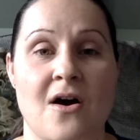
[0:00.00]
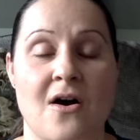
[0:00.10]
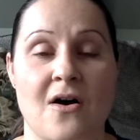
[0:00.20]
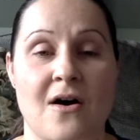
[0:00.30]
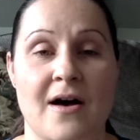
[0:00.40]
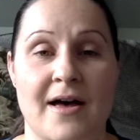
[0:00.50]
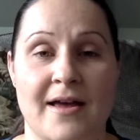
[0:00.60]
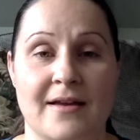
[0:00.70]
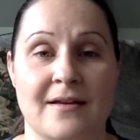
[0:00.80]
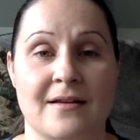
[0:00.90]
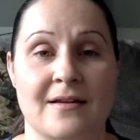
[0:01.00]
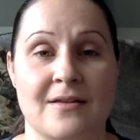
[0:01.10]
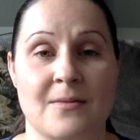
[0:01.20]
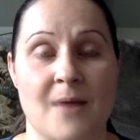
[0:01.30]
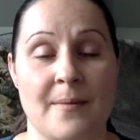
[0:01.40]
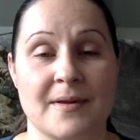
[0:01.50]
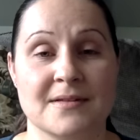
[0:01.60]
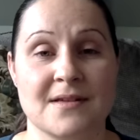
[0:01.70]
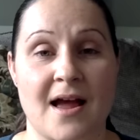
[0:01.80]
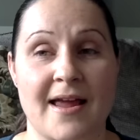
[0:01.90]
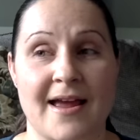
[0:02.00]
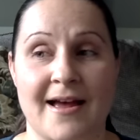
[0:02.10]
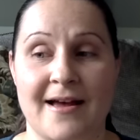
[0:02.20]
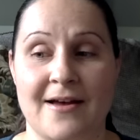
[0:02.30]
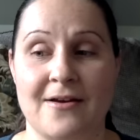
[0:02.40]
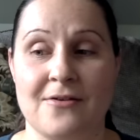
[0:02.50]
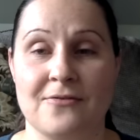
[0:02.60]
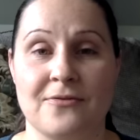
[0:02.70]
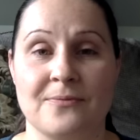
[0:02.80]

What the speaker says: on the bobbins. I have